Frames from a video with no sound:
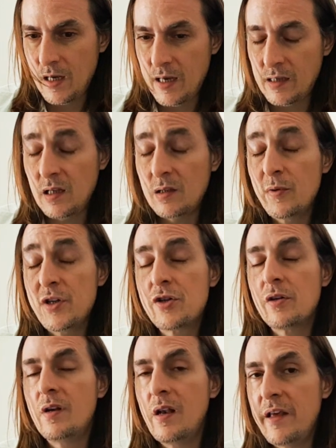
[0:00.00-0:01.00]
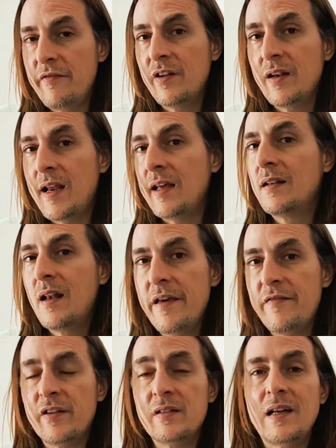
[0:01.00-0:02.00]
And that we should live and let
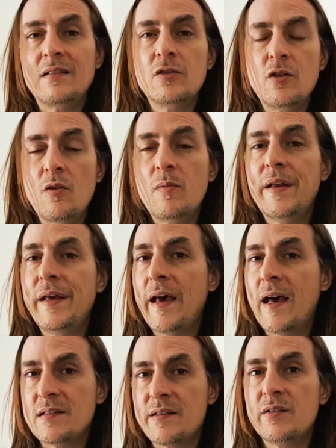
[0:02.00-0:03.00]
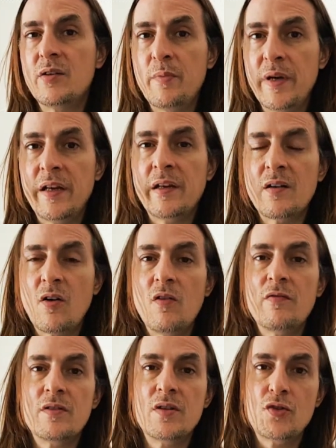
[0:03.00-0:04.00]
live, and that nobody has a dominion
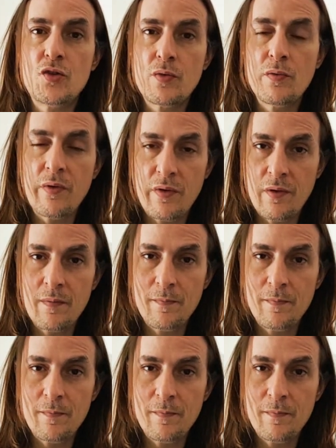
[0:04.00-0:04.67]
over the truth.